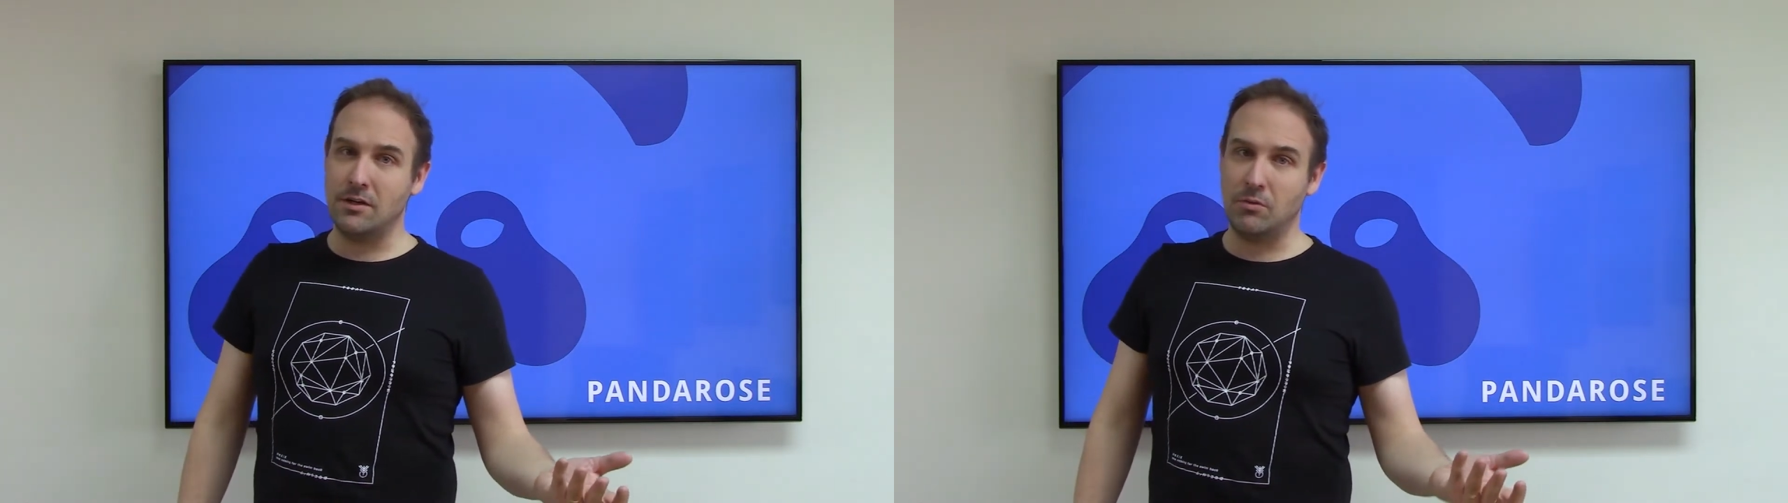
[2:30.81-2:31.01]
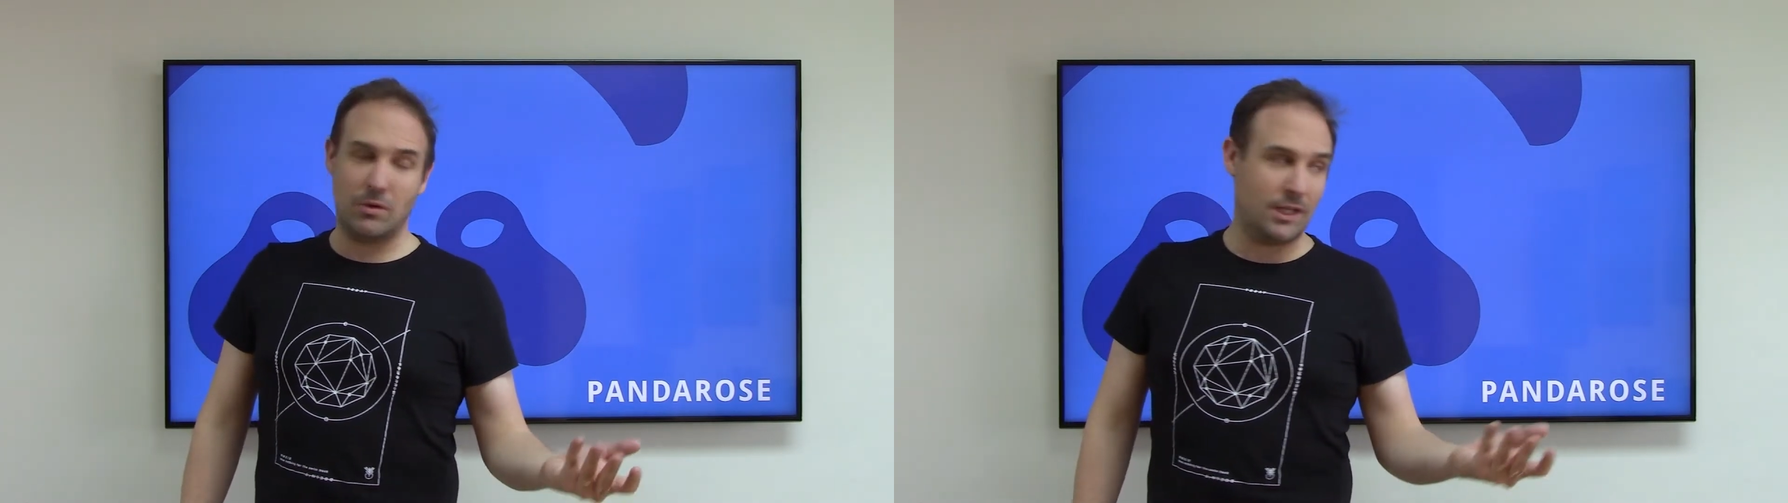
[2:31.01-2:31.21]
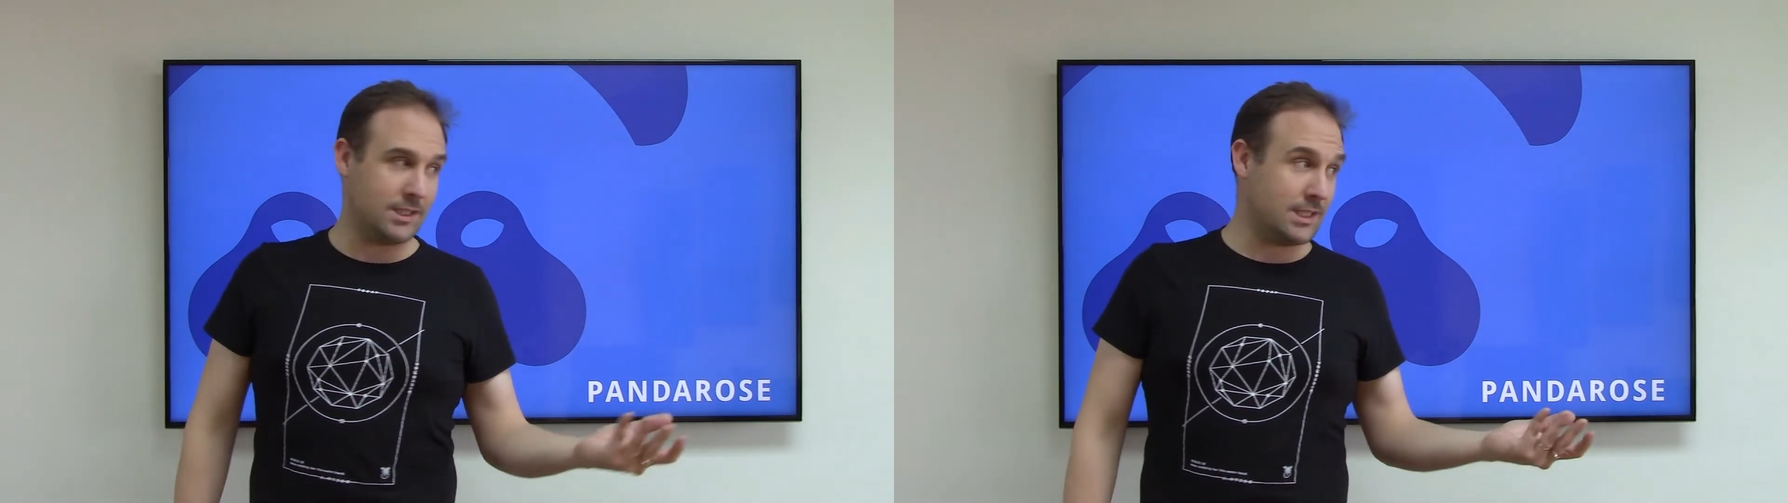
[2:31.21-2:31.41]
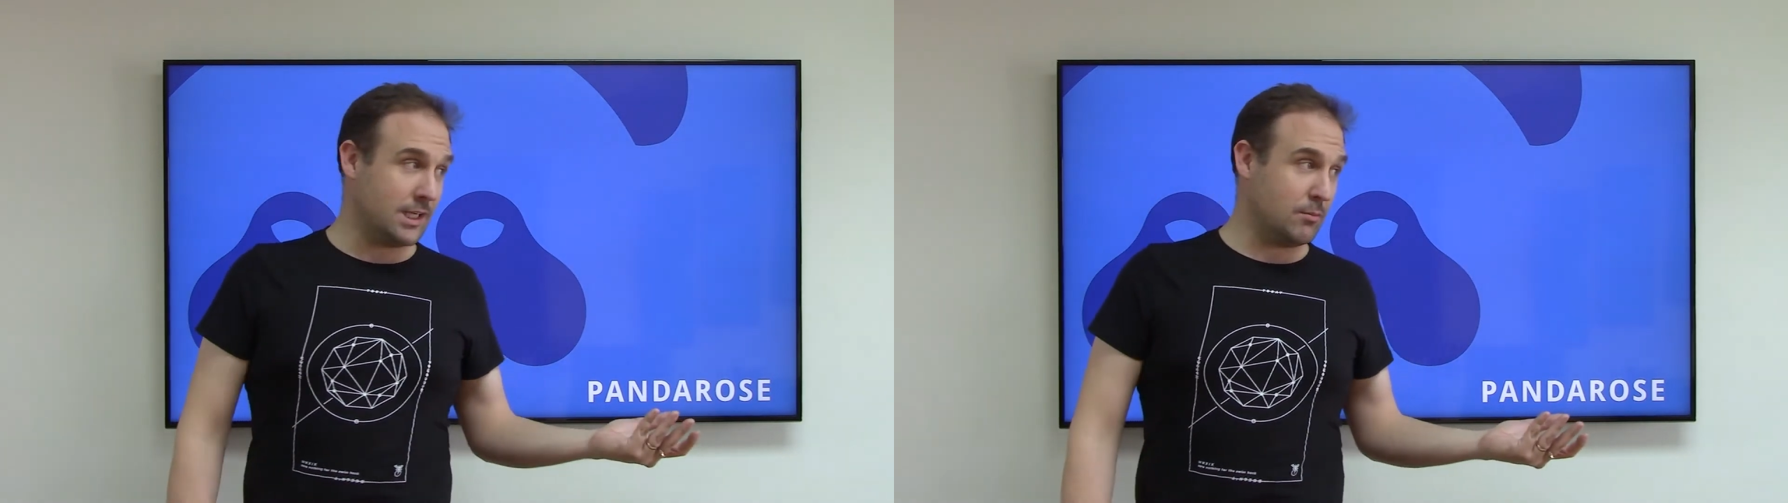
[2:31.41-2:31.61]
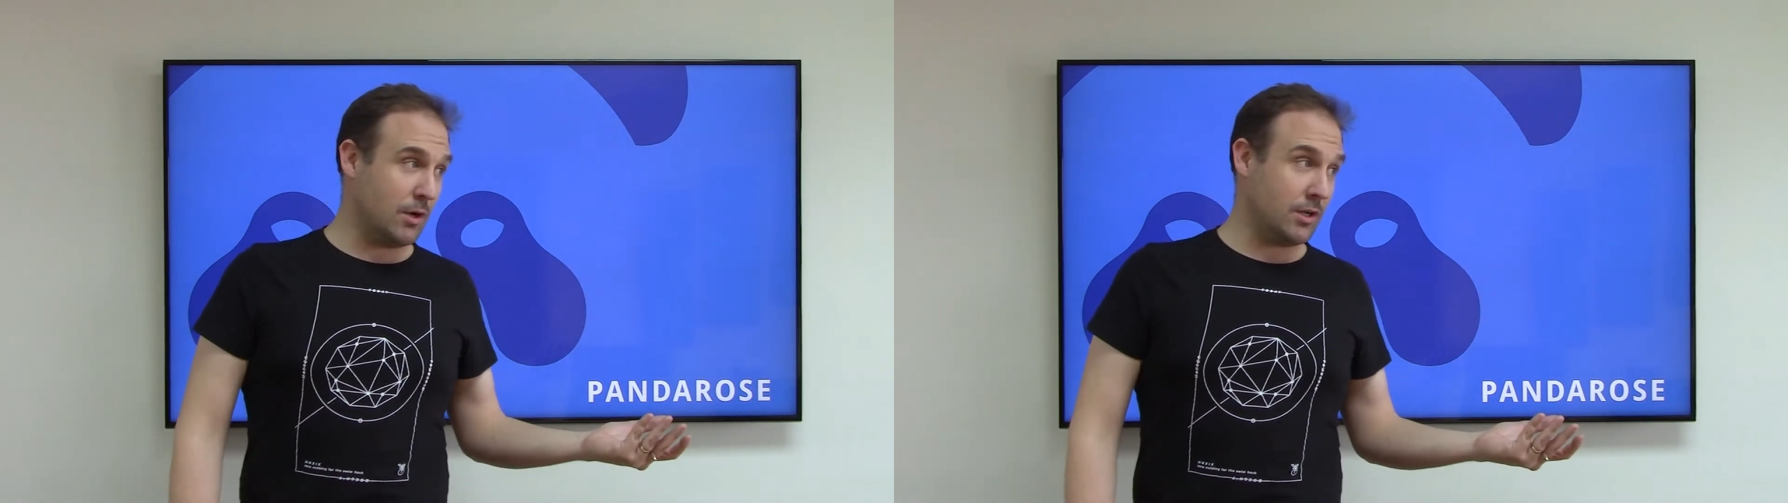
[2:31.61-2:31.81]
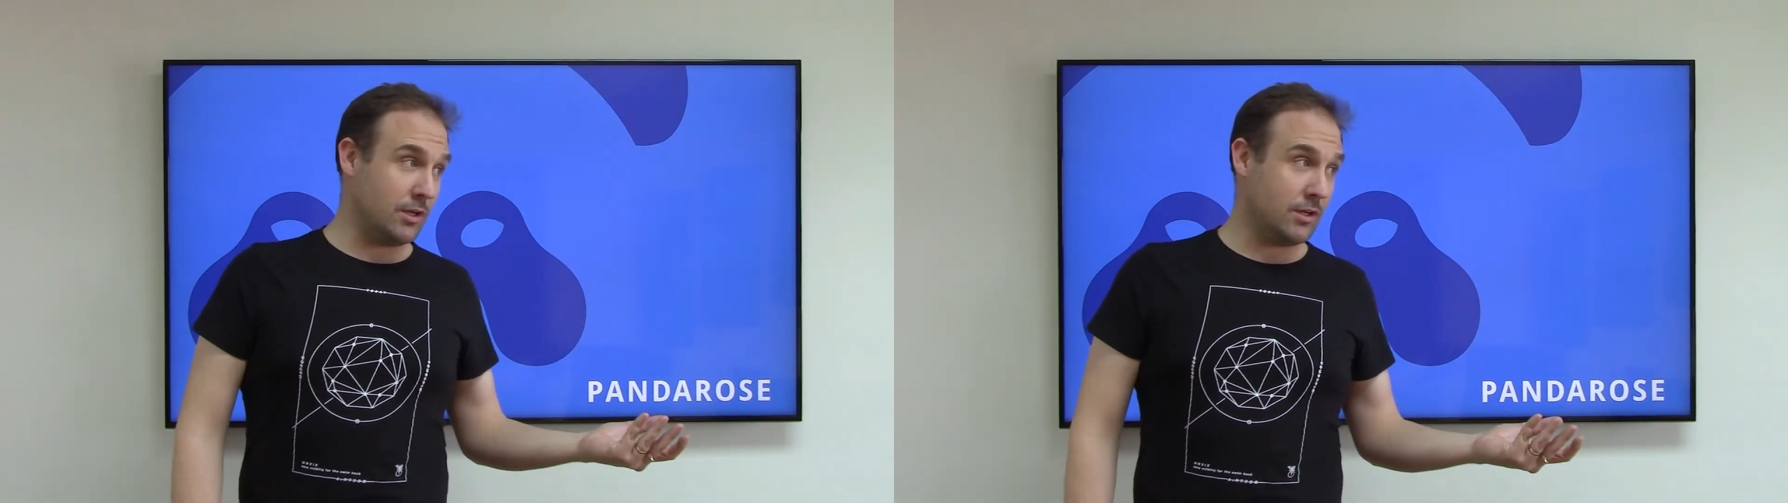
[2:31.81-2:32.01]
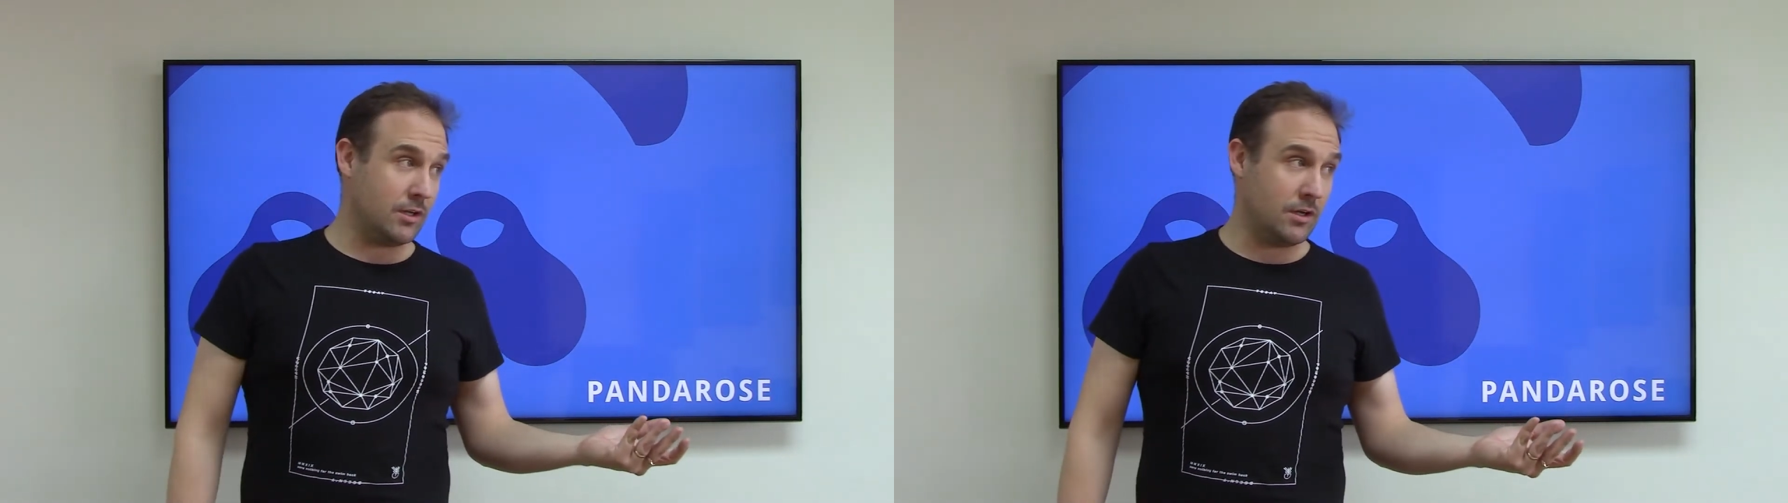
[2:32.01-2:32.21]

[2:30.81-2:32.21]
Well, let's think about it.